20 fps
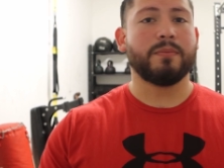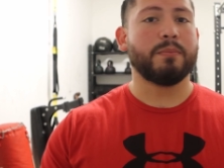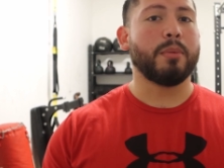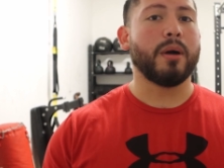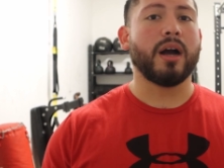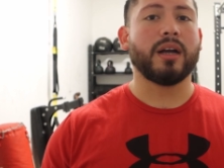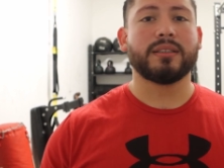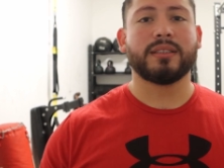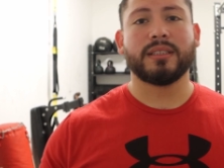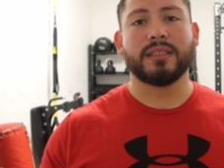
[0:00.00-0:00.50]

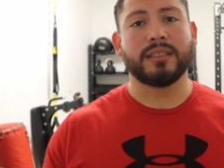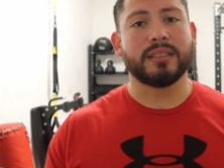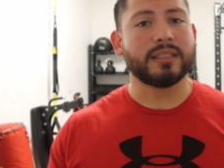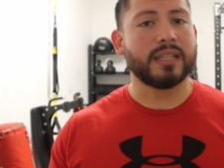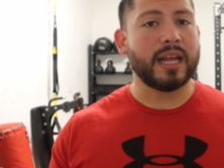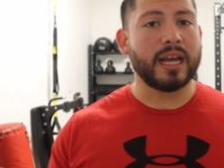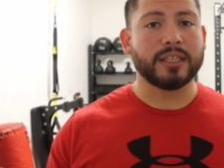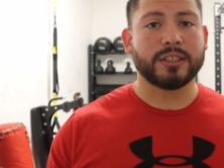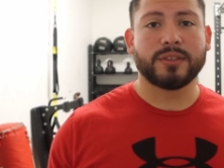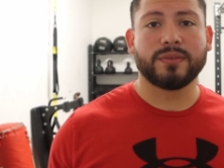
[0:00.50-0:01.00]
boxing
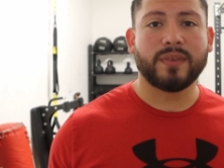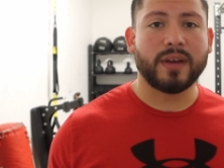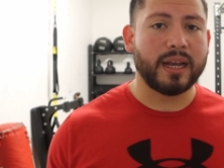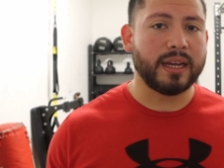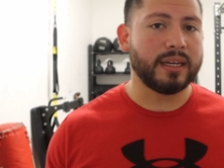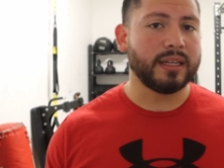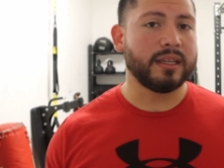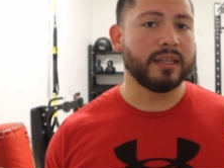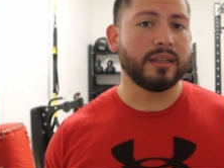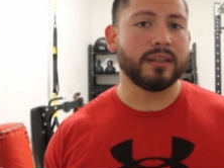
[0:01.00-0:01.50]
/
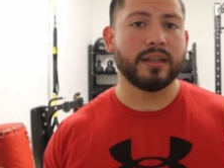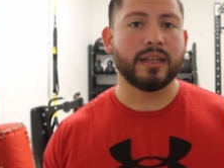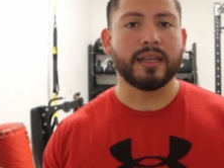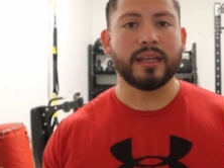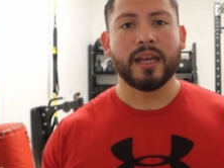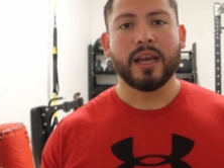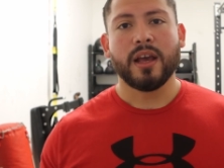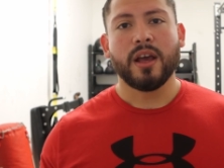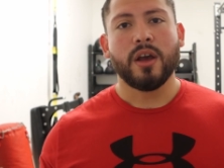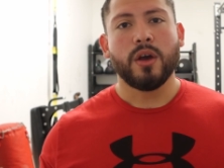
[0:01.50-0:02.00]
fighting, like
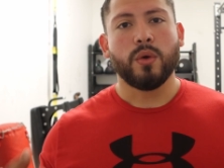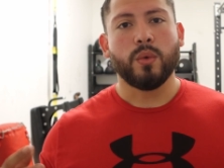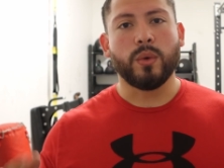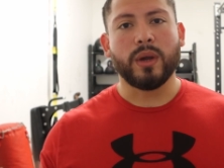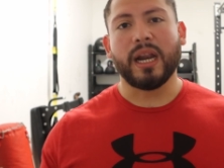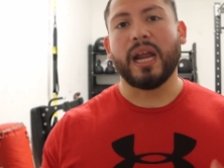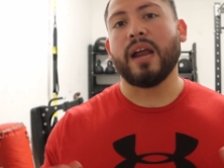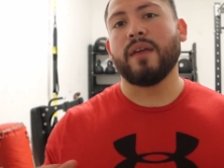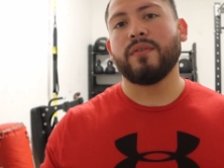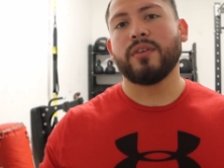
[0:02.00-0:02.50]

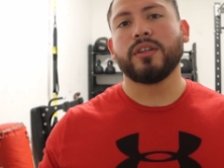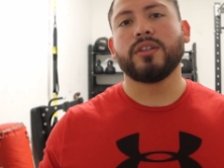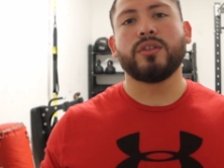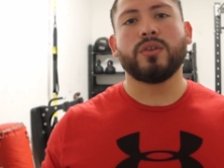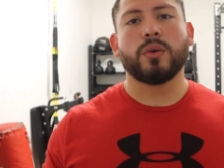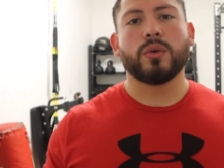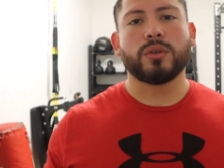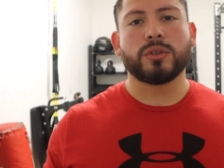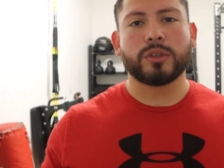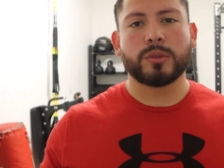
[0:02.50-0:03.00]
whatever
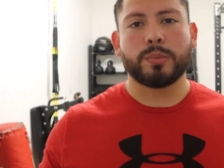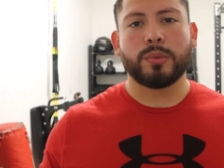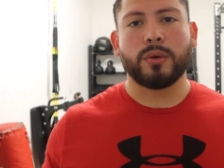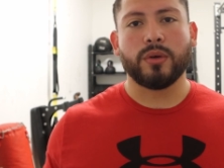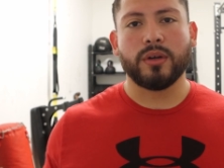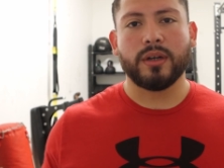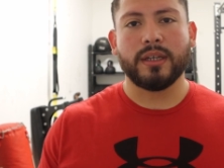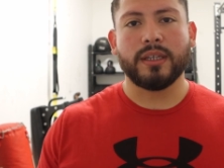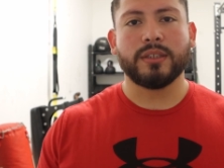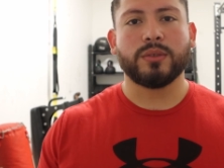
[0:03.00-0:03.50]
your
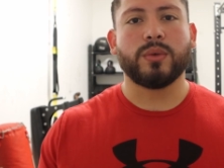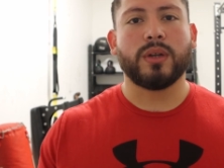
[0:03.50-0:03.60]
sport is,